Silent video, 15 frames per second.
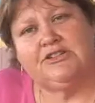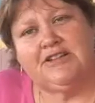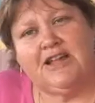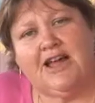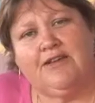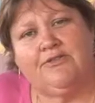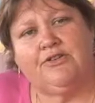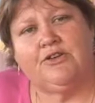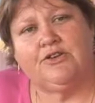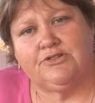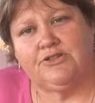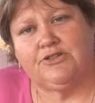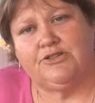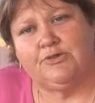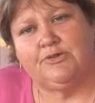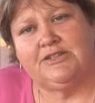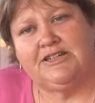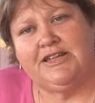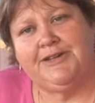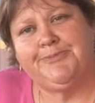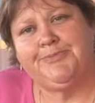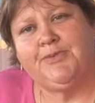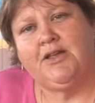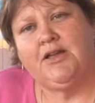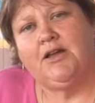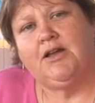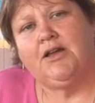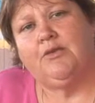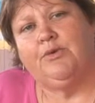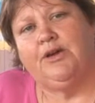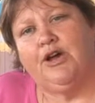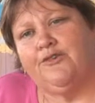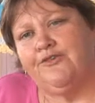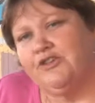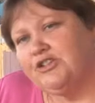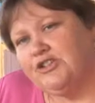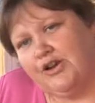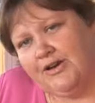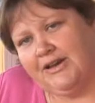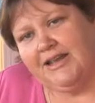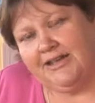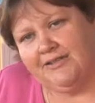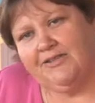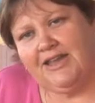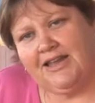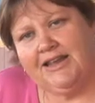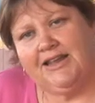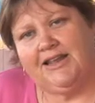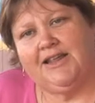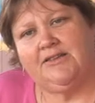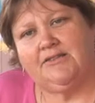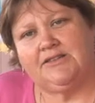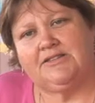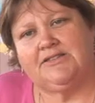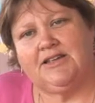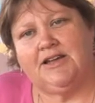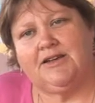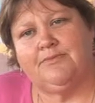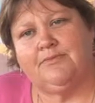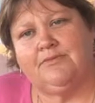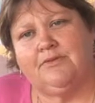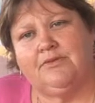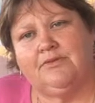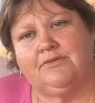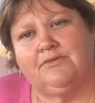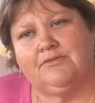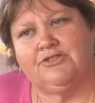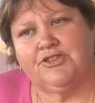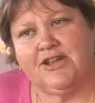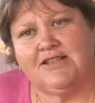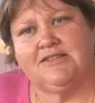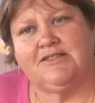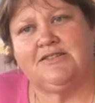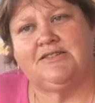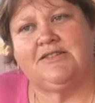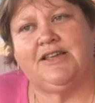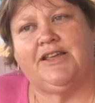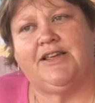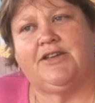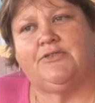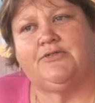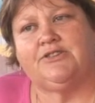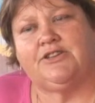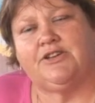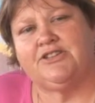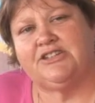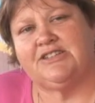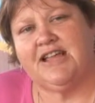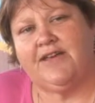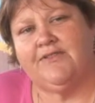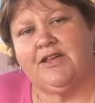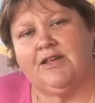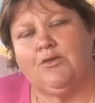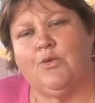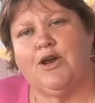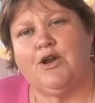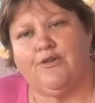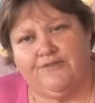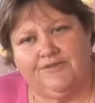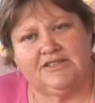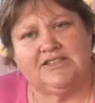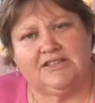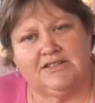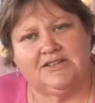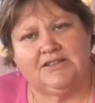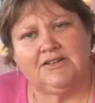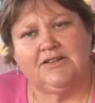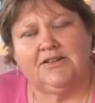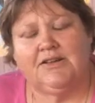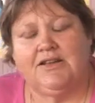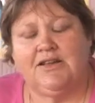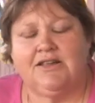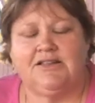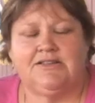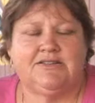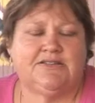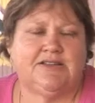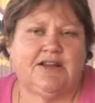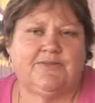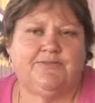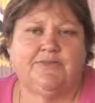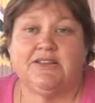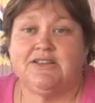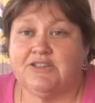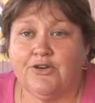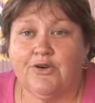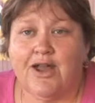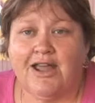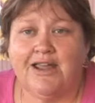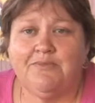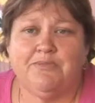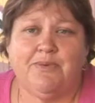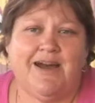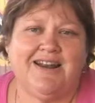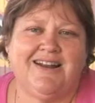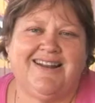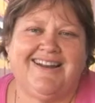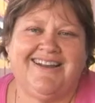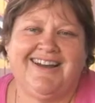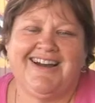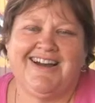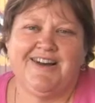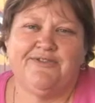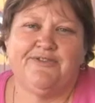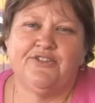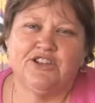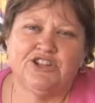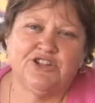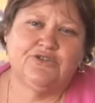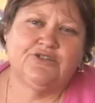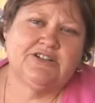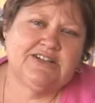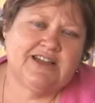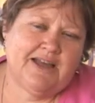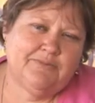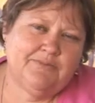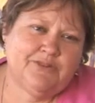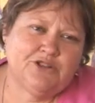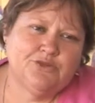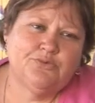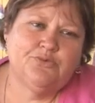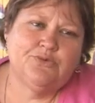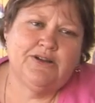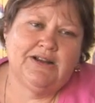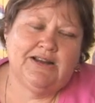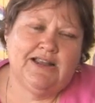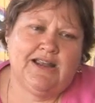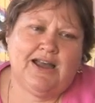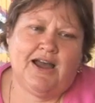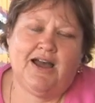to have continuity. We often don't get that here. It's um, transiency and also just having one-off visits is um, it's great, but uh, for the children to, to really